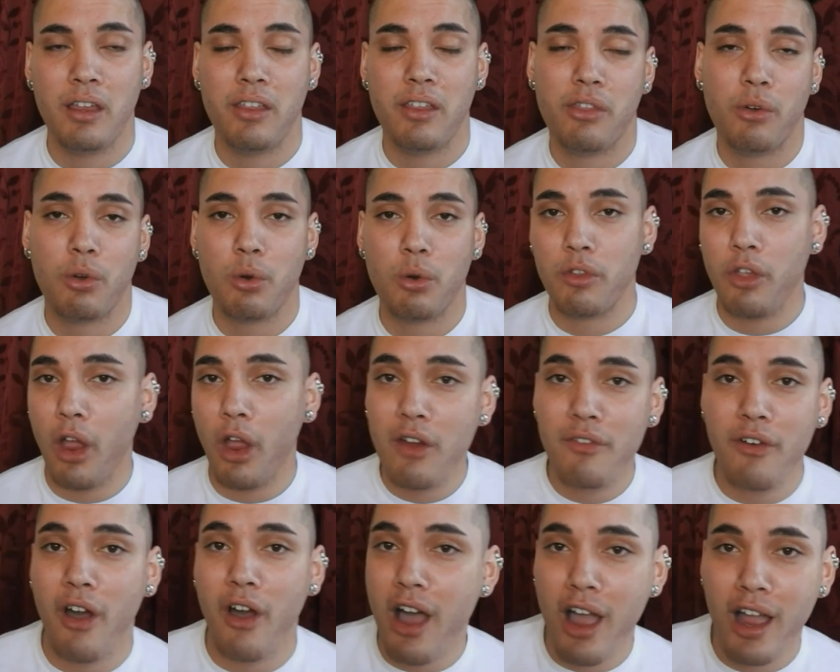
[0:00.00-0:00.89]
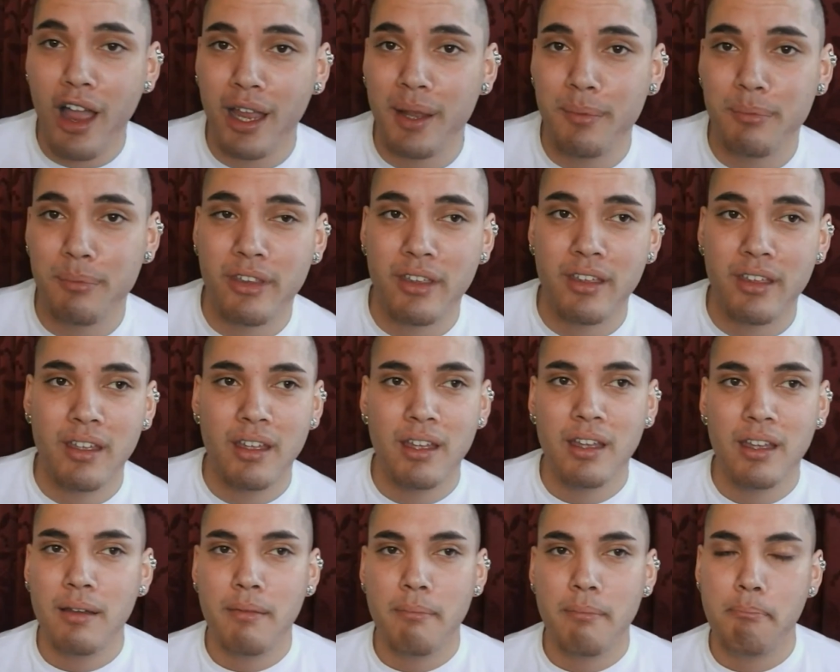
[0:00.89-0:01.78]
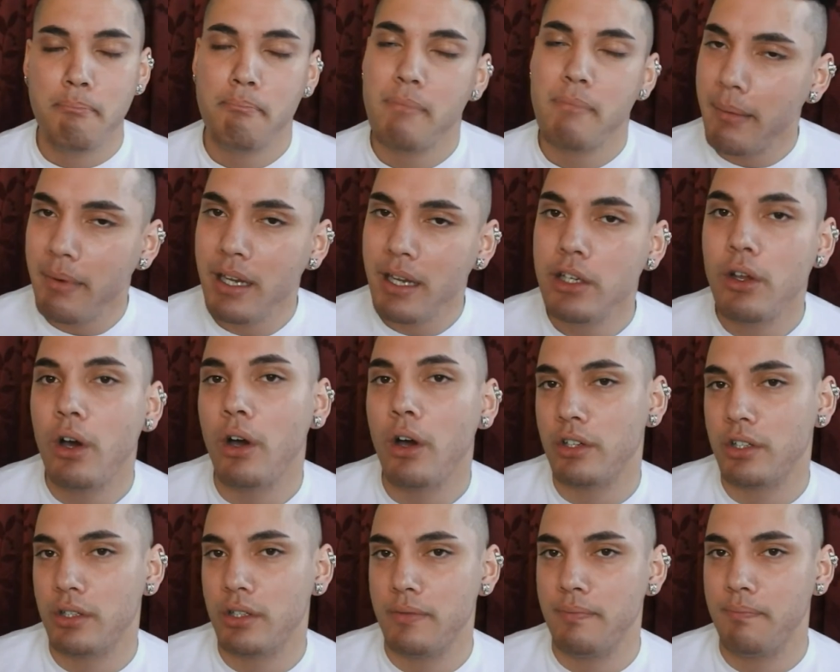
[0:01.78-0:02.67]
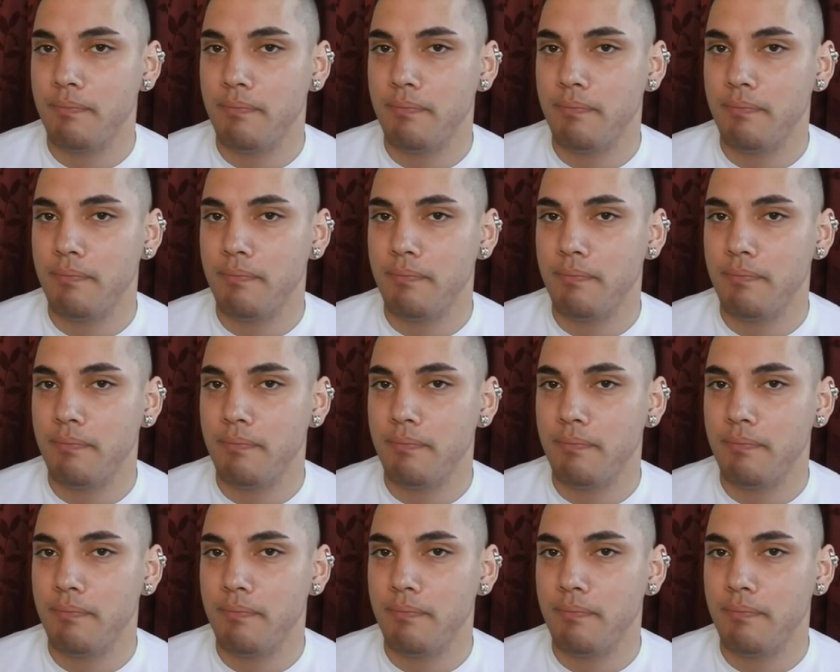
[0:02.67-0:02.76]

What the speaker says: you thought it was overhyped, maybe not.